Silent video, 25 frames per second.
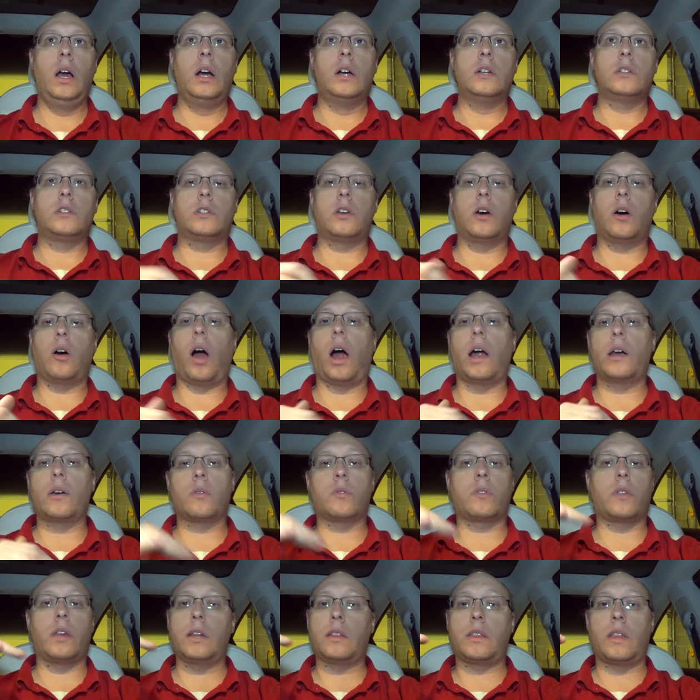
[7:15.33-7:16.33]
So I
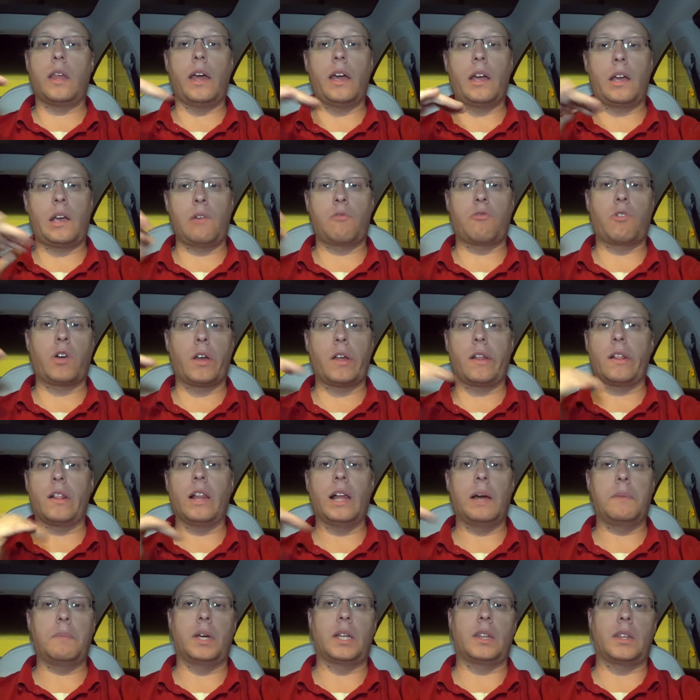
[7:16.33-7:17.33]
don't think they can really
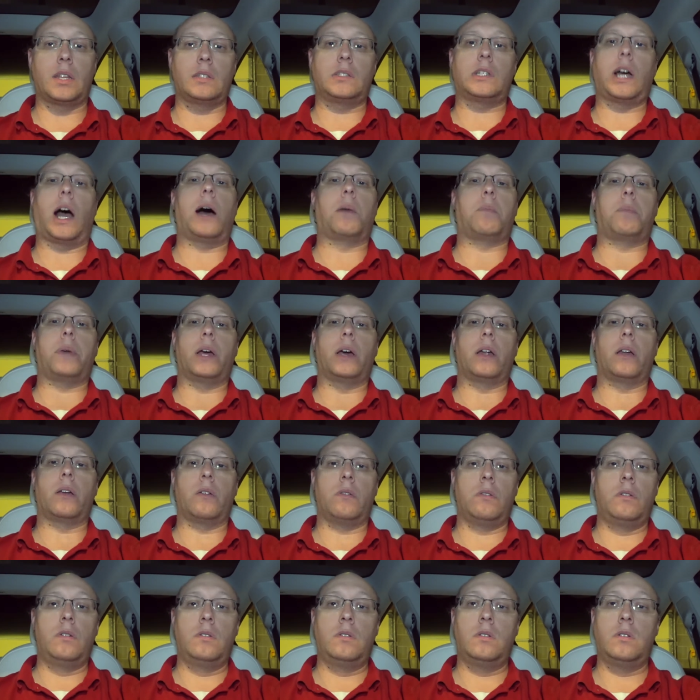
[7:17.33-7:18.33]
limit the top
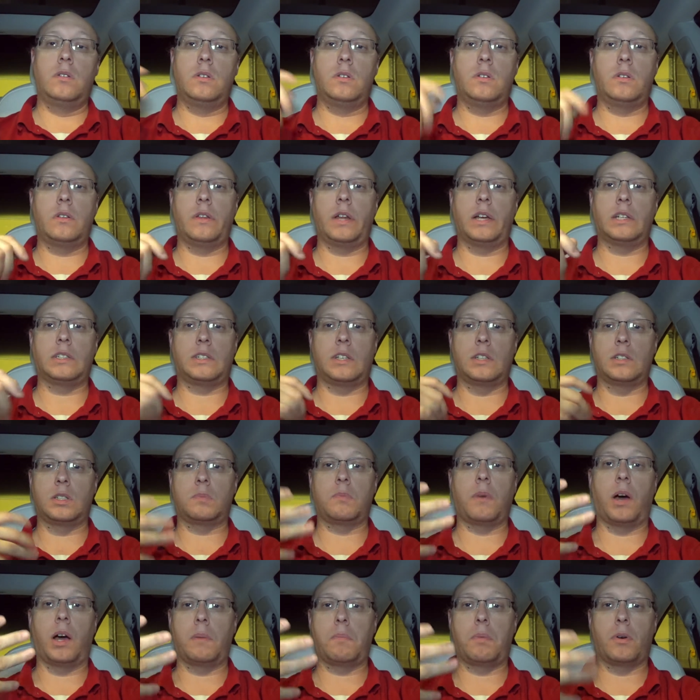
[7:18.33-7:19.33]
end. That's just
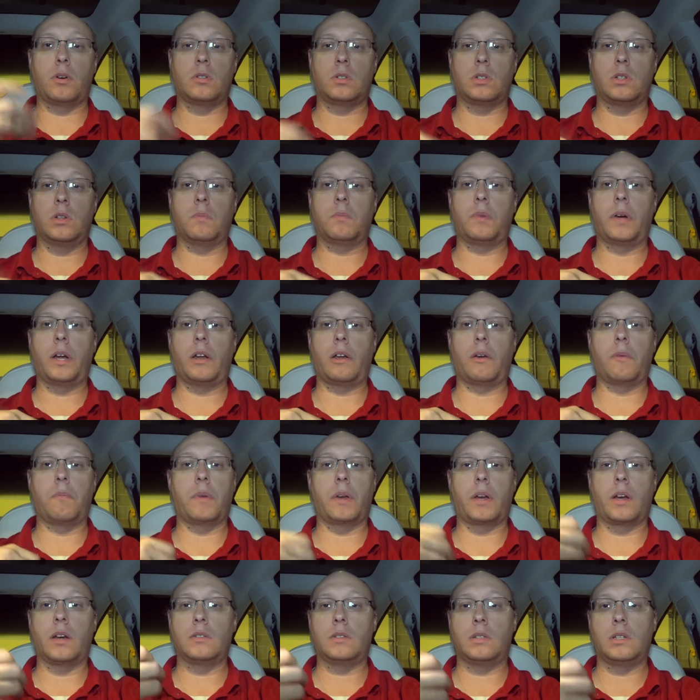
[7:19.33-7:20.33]
my personal opinion,
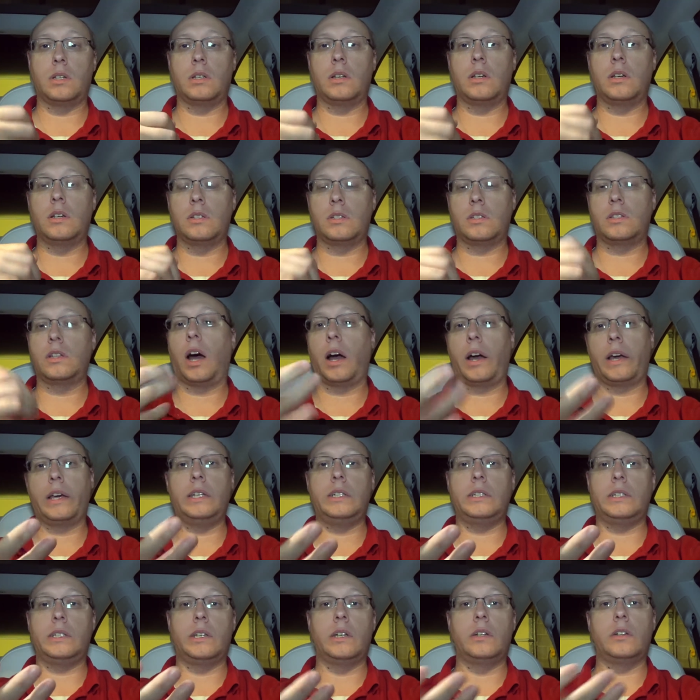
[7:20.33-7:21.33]
because it's not
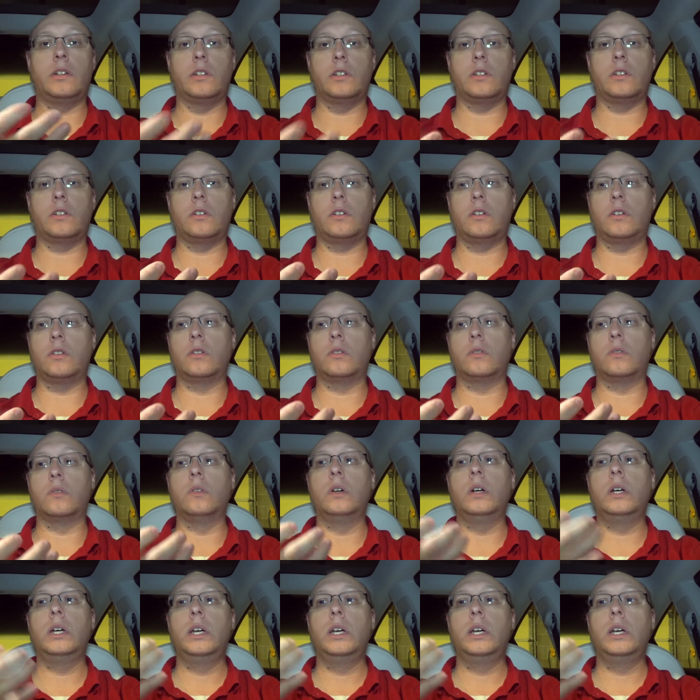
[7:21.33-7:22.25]
easy to do.